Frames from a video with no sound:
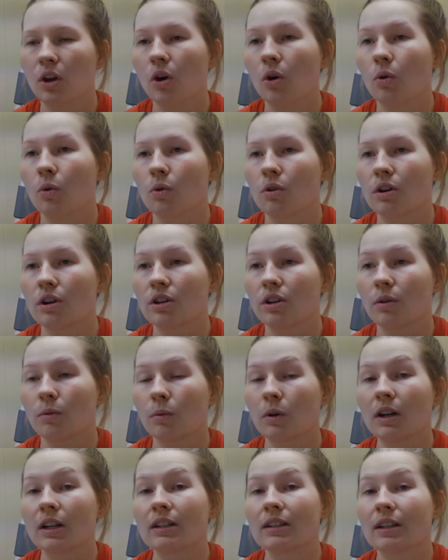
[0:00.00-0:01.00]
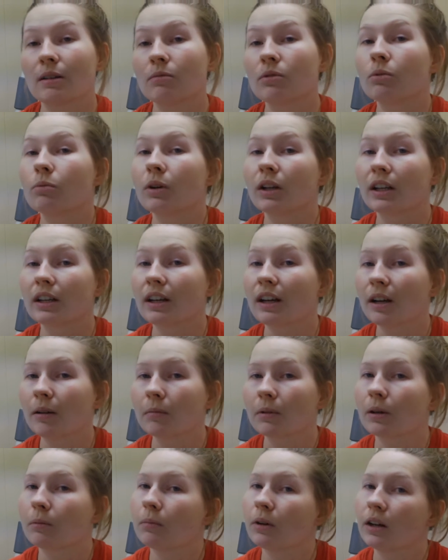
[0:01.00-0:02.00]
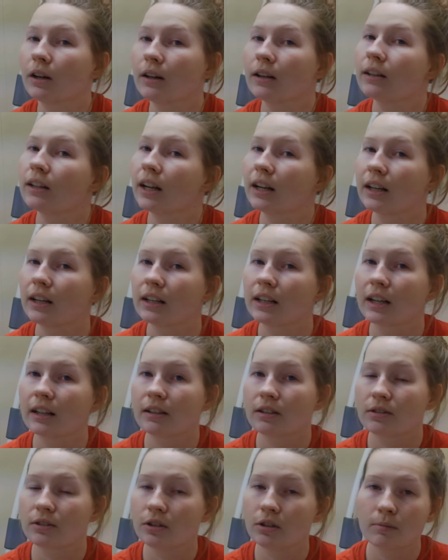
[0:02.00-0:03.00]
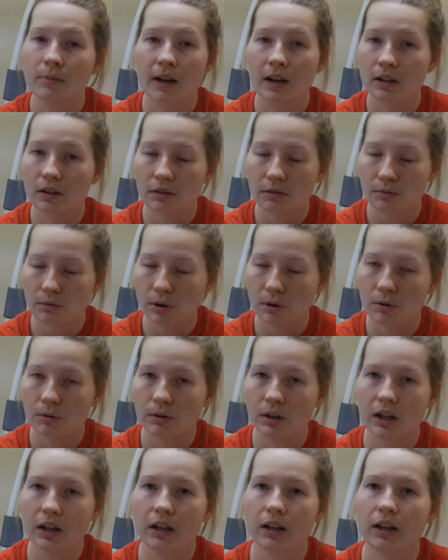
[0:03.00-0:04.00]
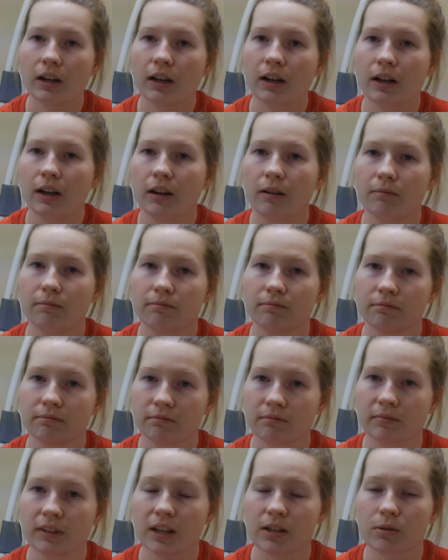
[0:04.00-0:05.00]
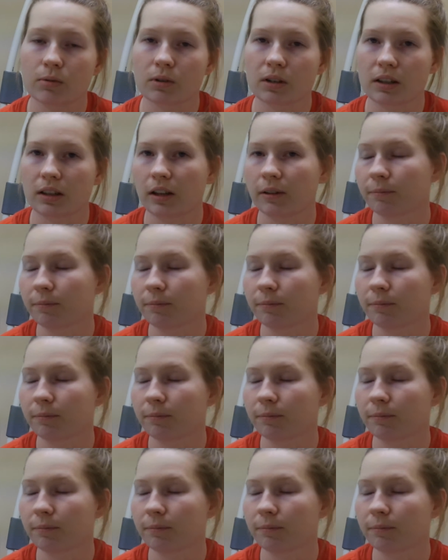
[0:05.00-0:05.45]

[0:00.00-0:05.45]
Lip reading: Or you're wanting them to wake up, come on, I need to get this tube out of your throat, that sort of thing.